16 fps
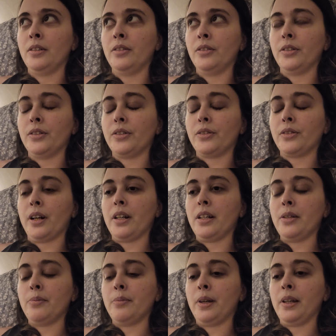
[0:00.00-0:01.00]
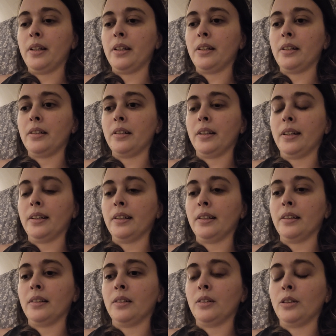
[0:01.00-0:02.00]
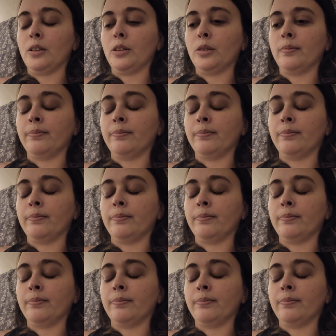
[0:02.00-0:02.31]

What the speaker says: Just trying to make it and